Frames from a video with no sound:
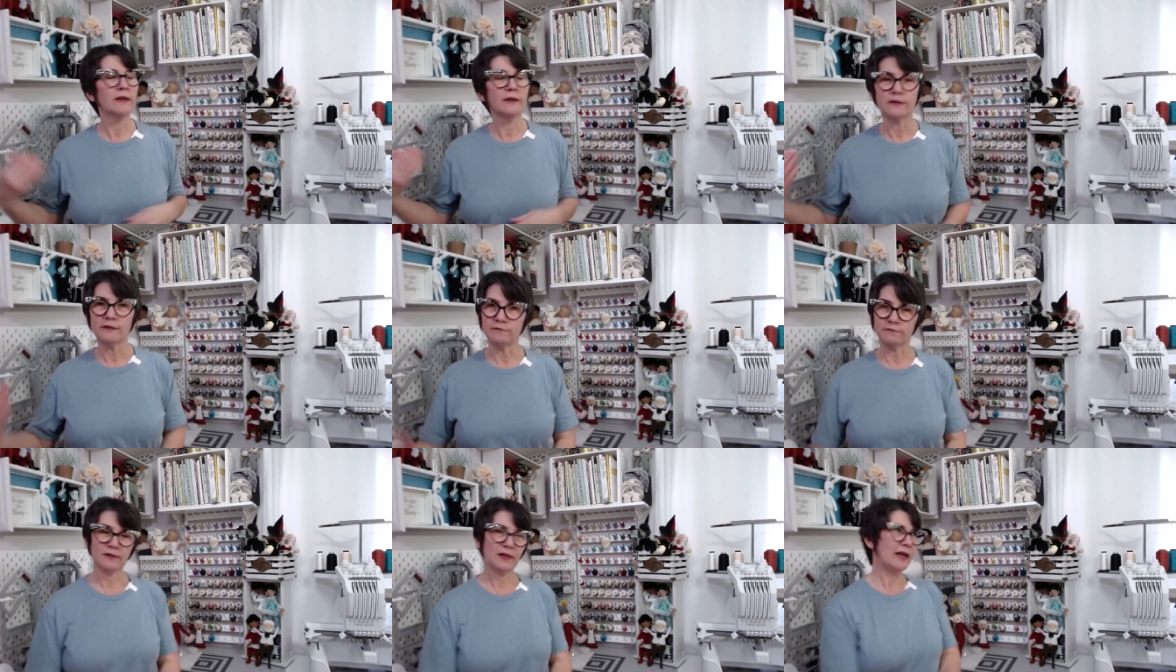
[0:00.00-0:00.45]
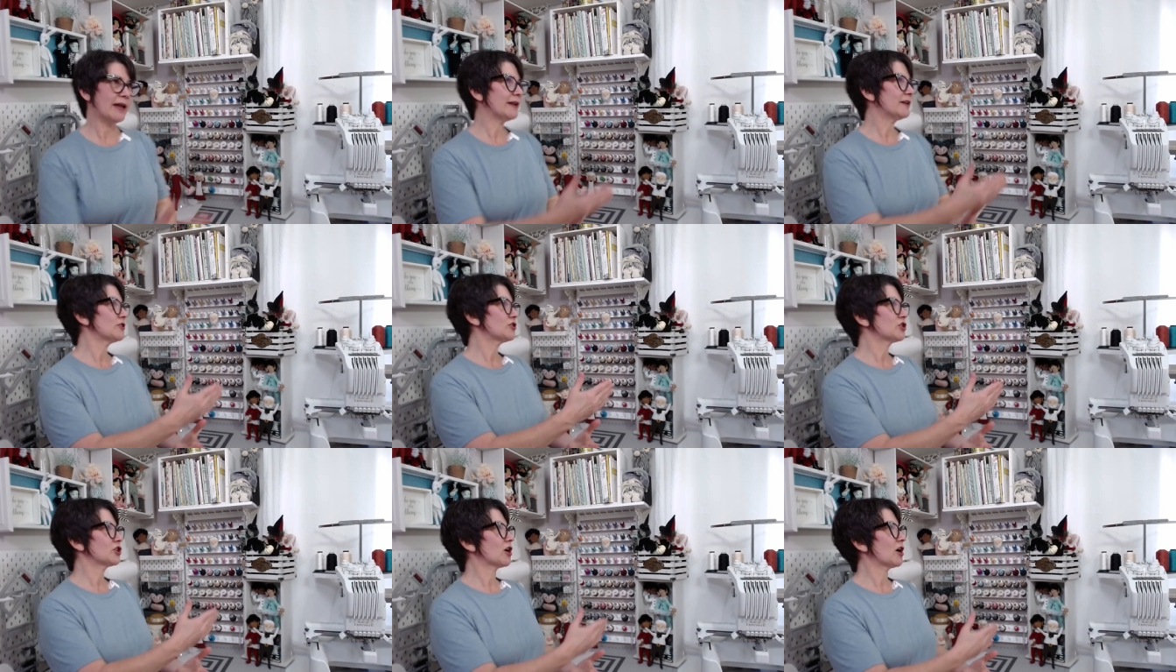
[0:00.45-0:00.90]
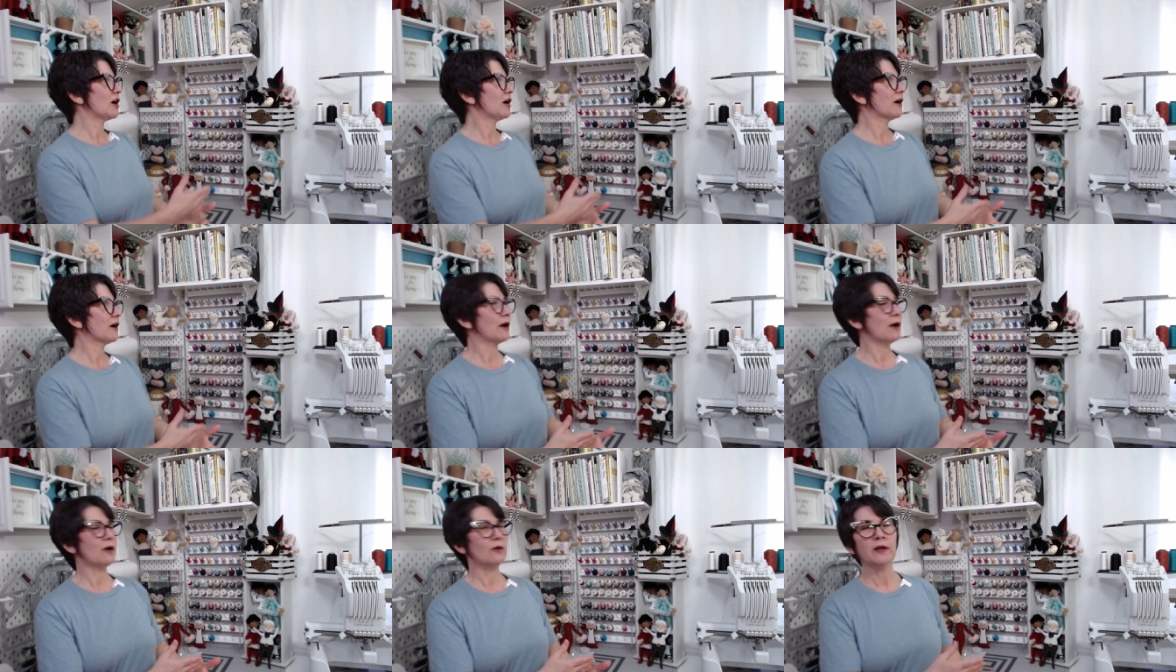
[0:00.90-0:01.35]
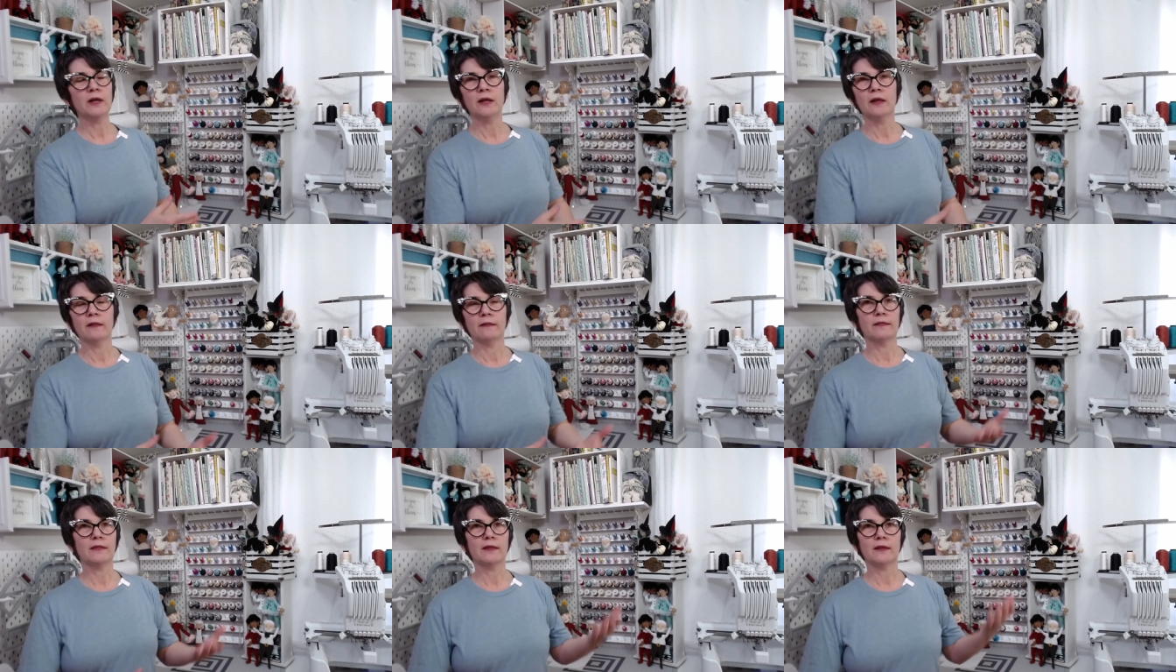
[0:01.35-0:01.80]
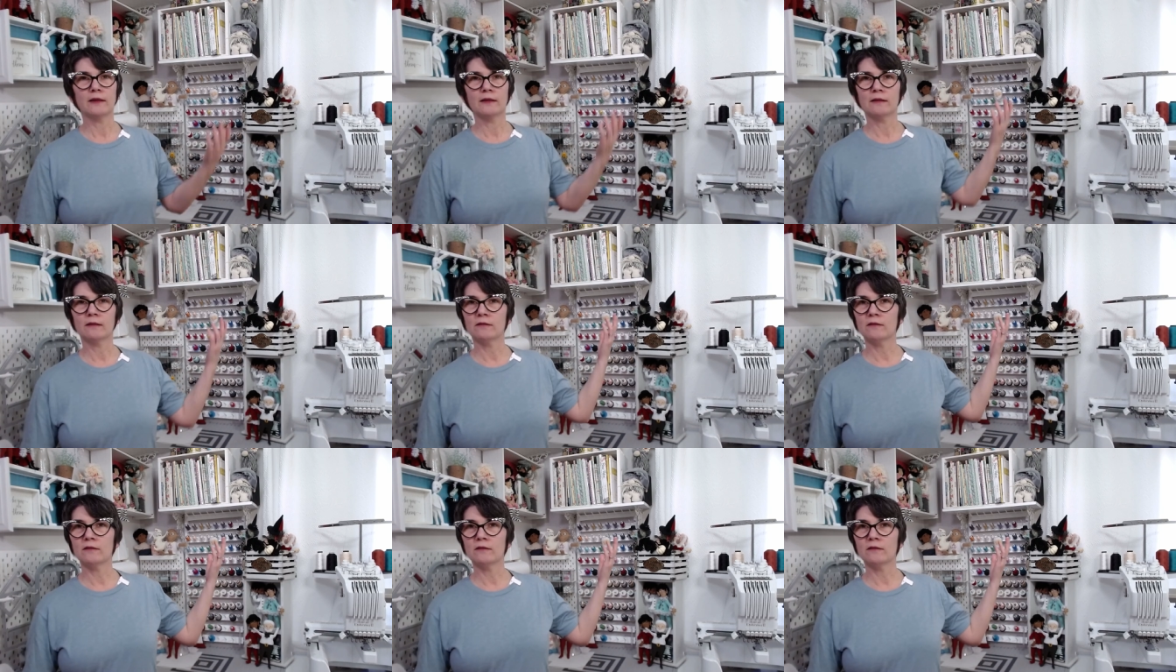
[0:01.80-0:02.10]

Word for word: You fly into Chicago, the,